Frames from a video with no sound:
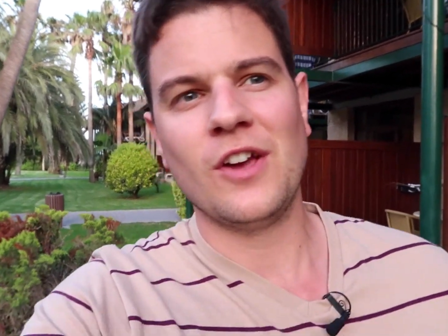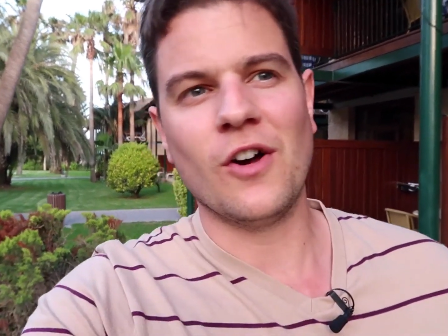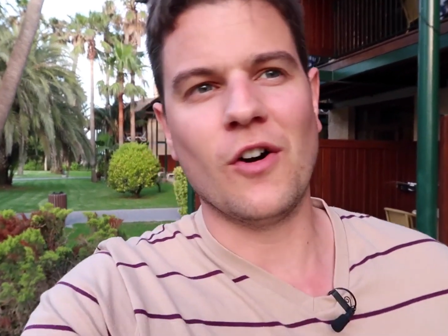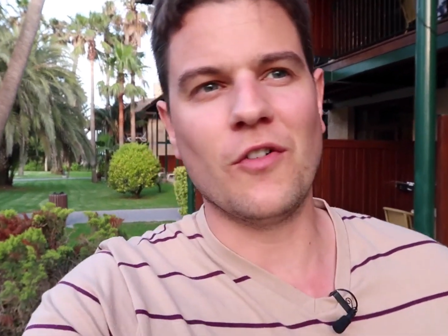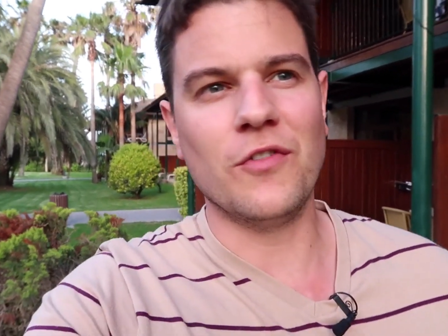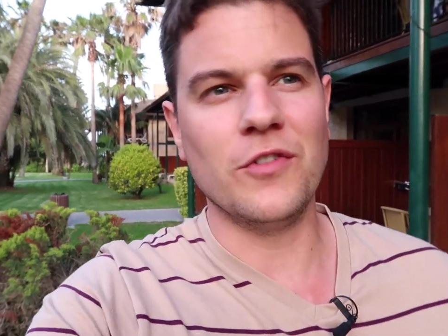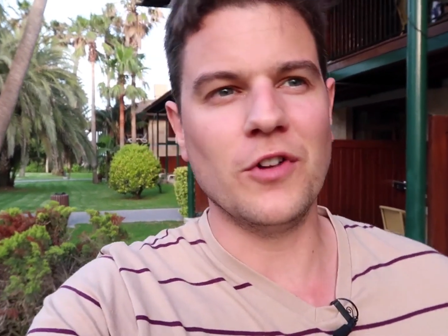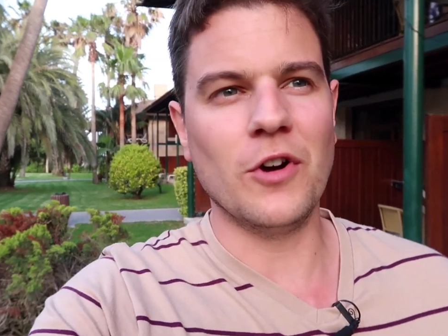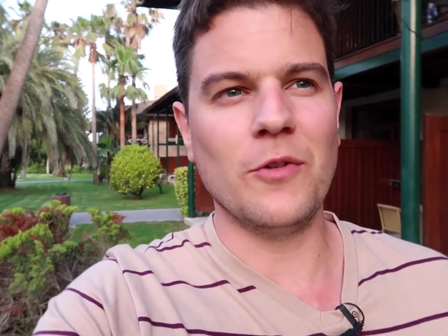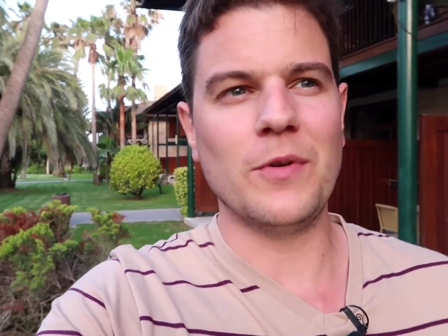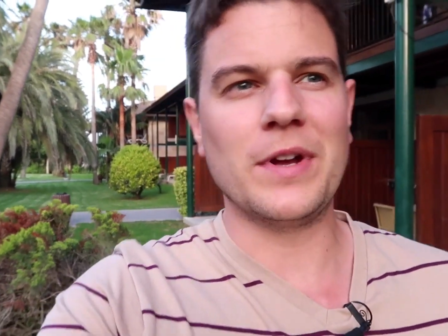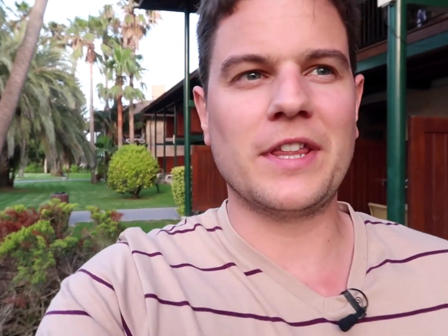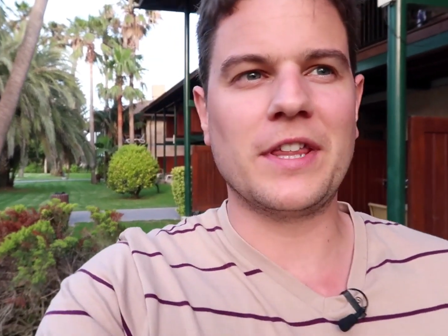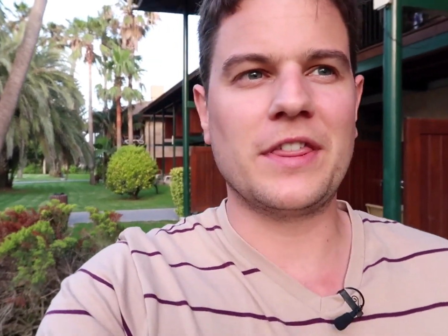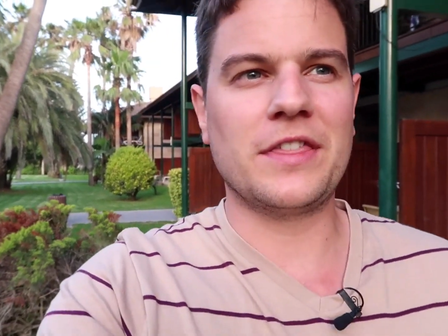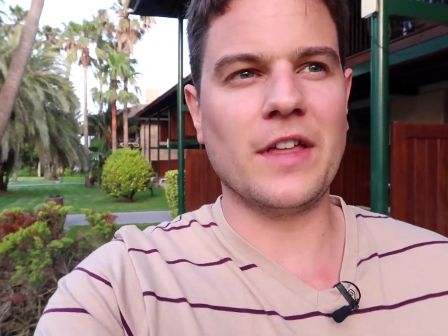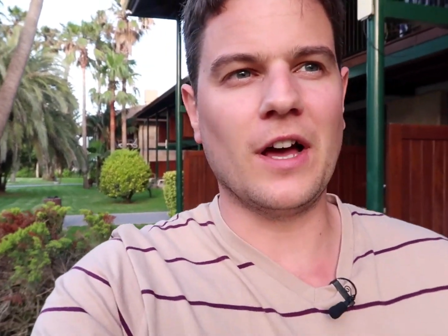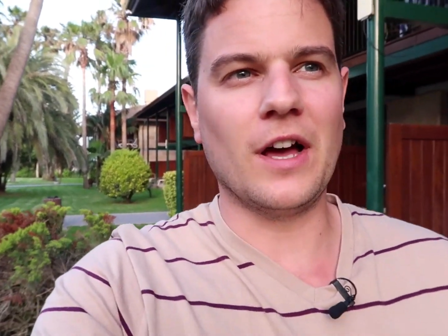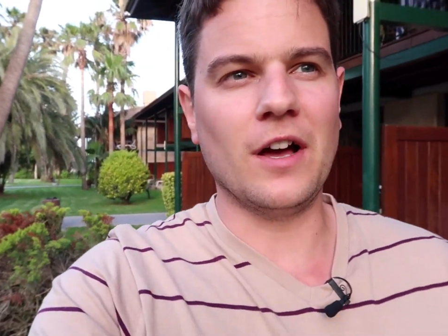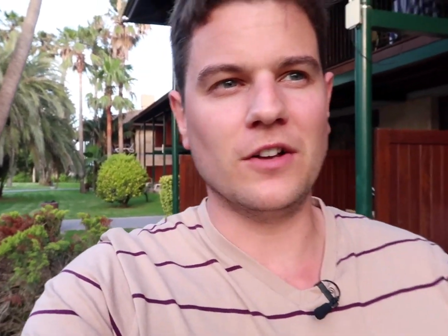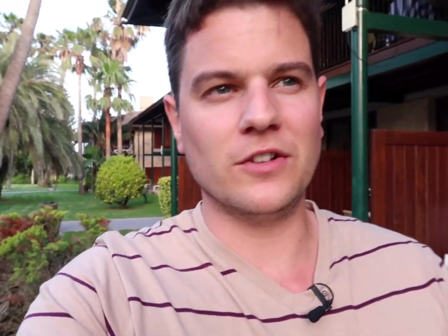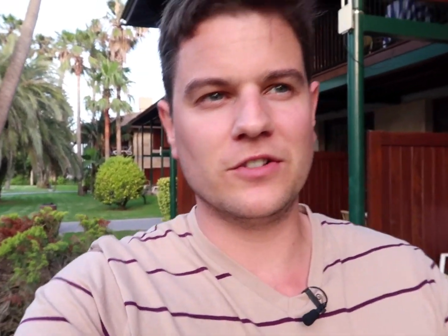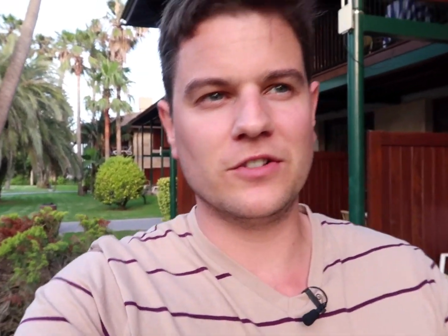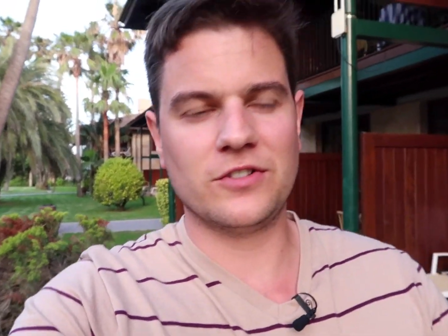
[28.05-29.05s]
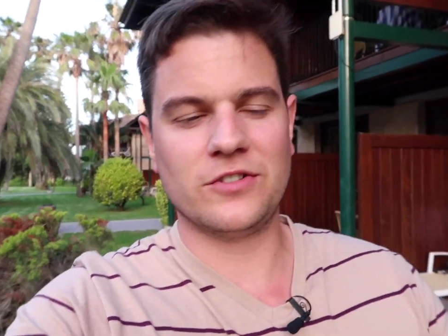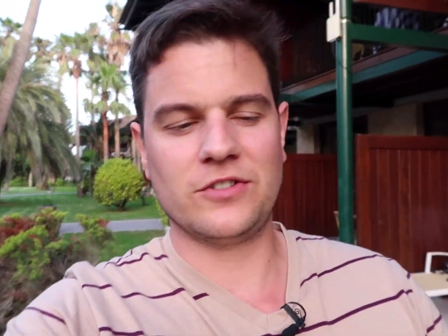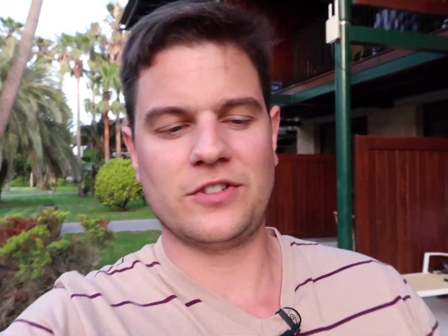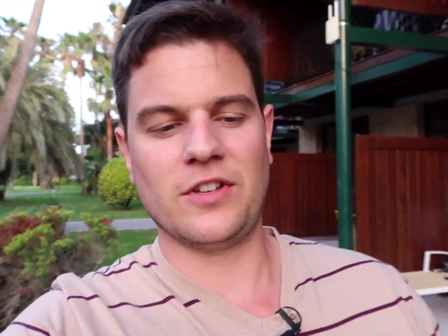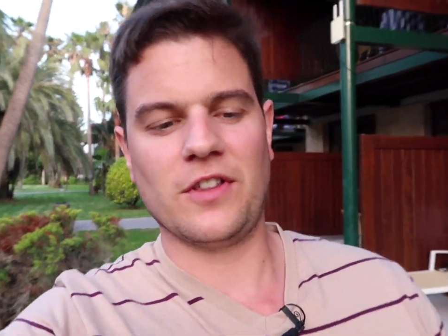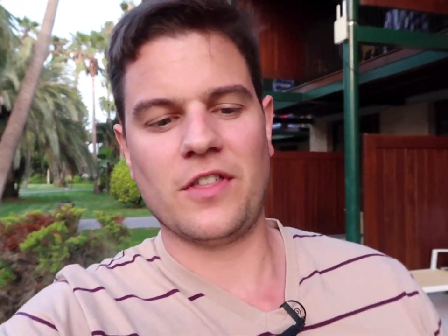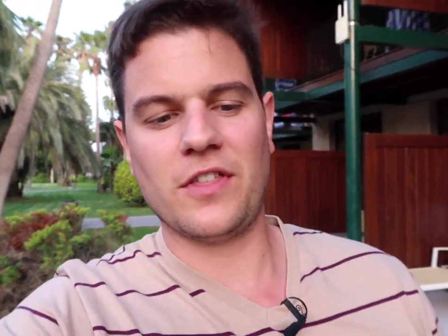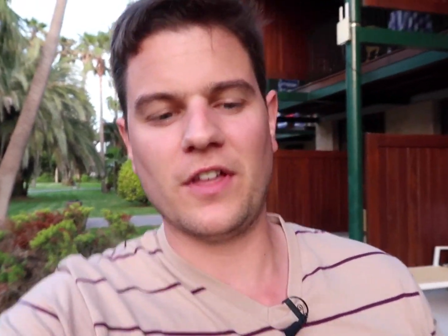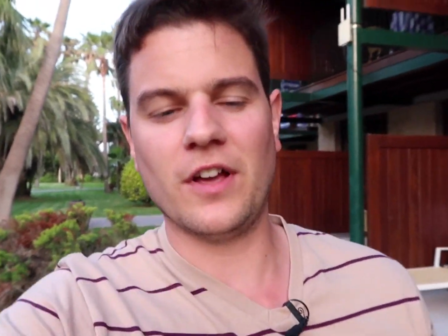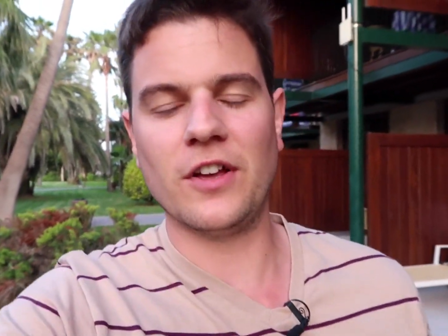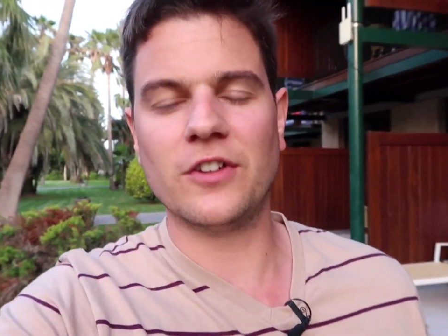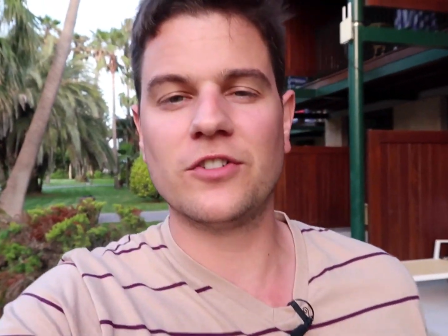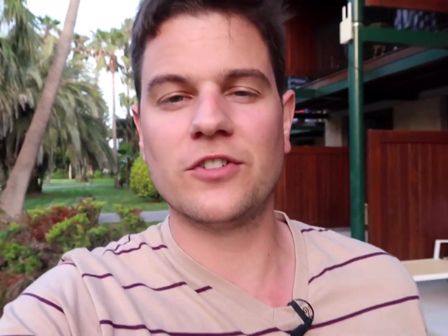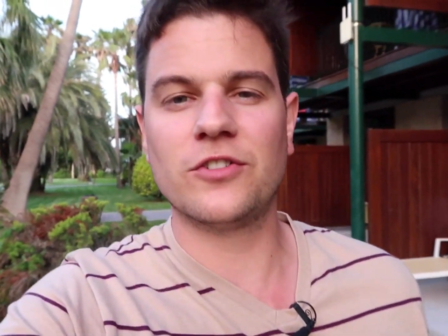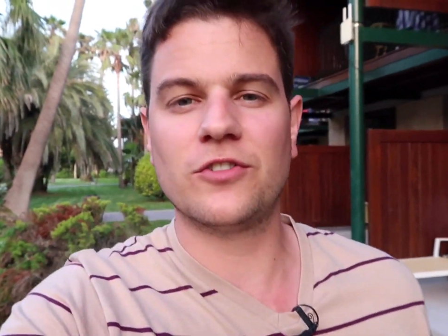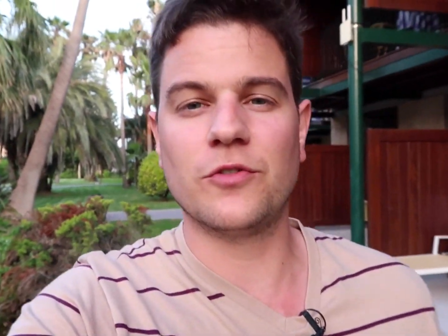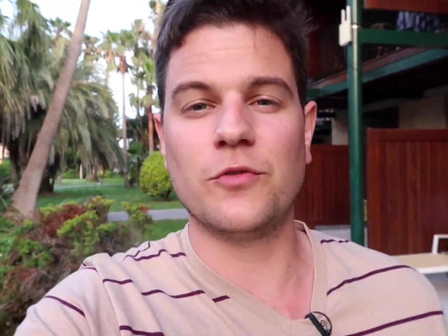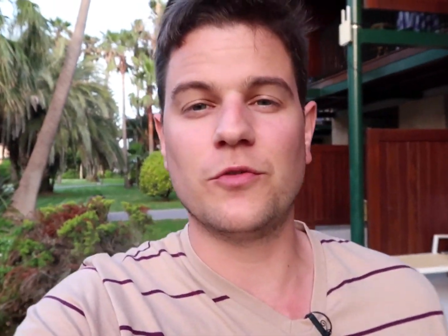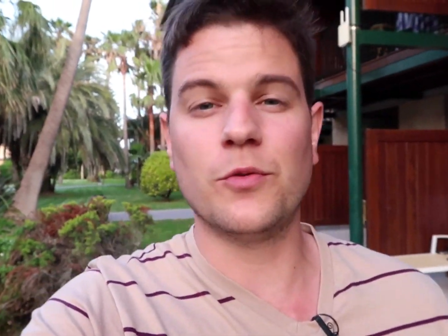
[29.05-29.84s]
of knowing thousands and thousands